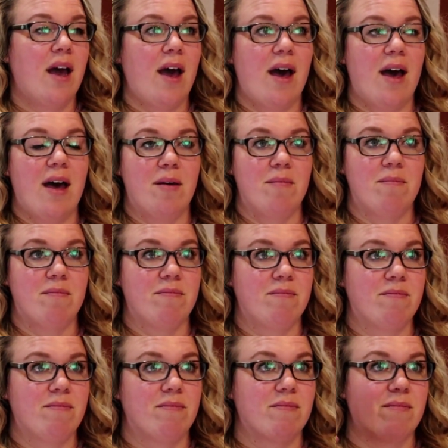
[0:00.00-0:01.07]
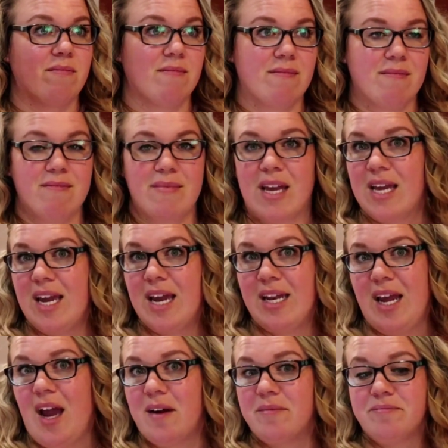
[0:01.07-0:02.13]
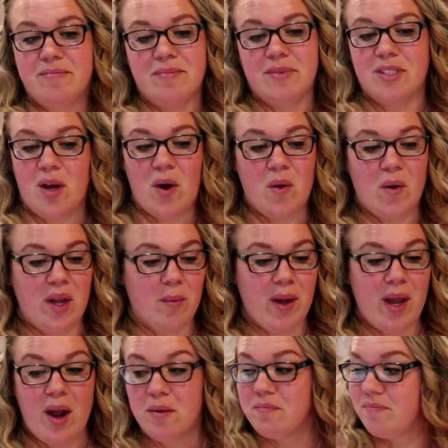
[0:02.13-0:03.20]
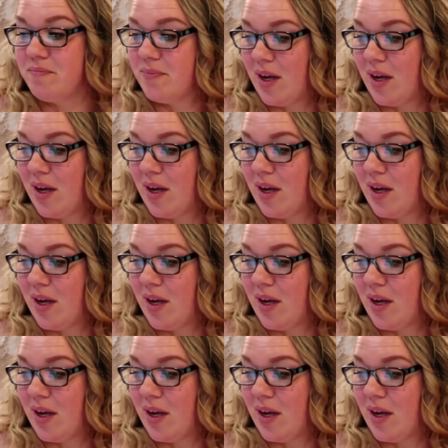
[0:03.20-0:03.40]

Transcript: And yeah, so here we are.